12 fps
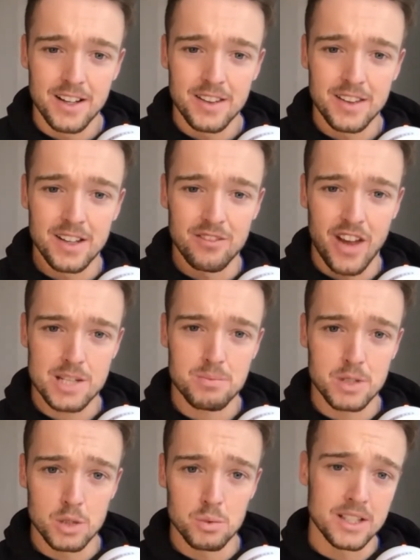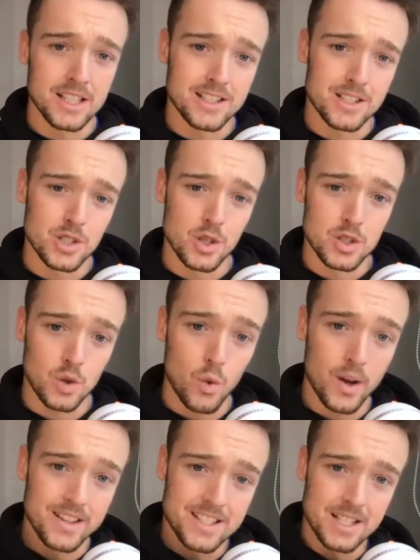the investment you would need to do to go
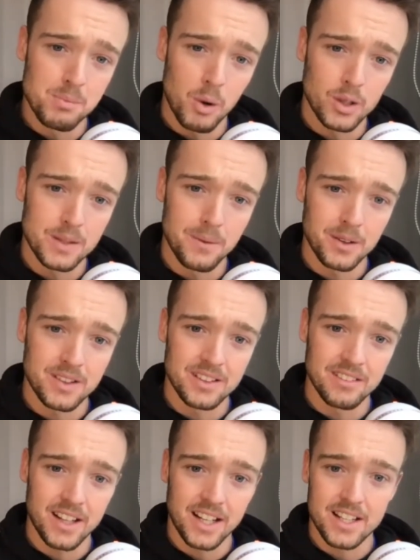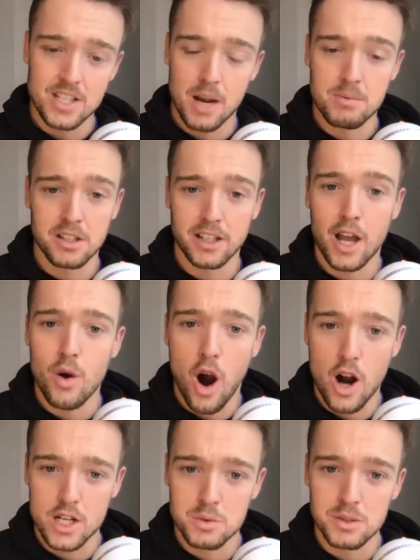into the bodybuilding, like in terms of like how
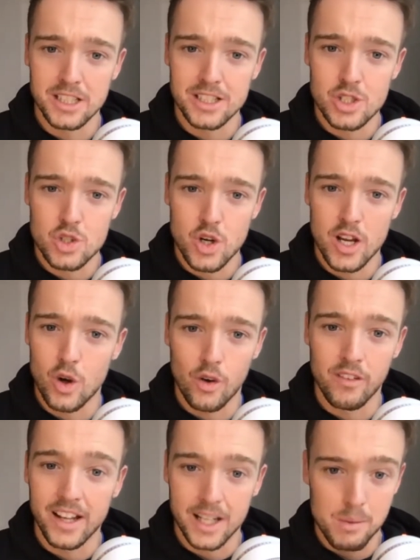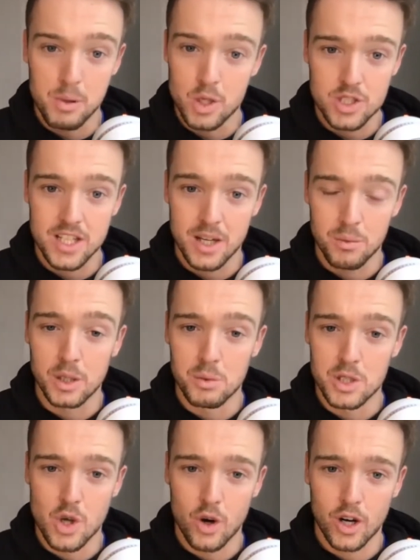hard you would need to train on like a push day where you were
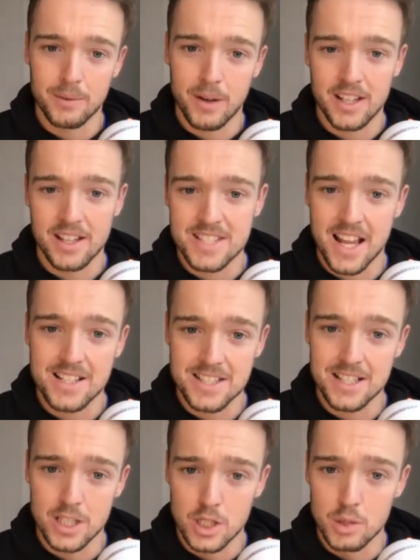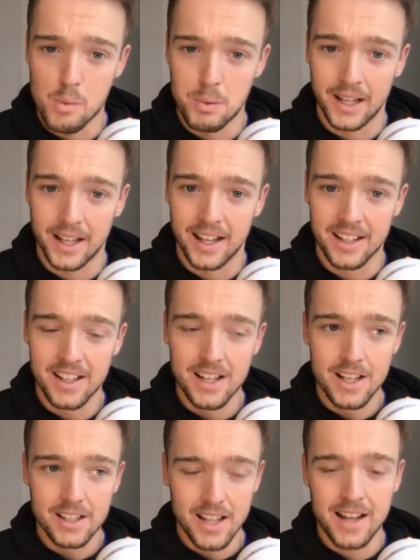talking about the intensity that you were bringing,
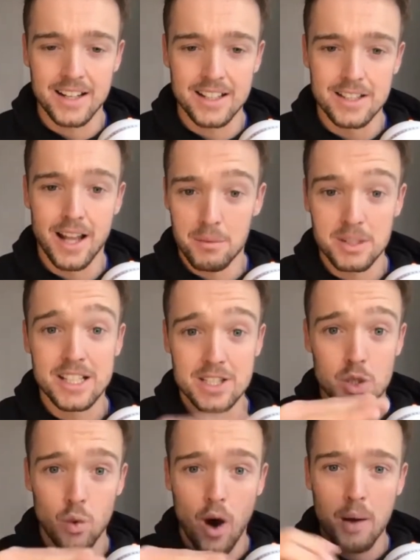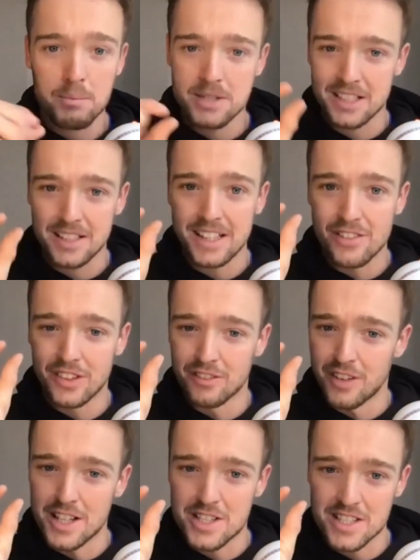that would need to go up to even
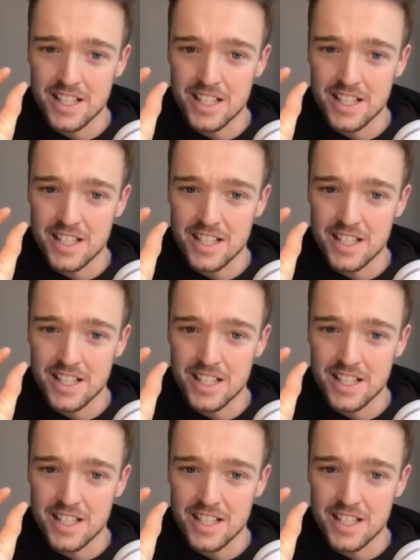rinse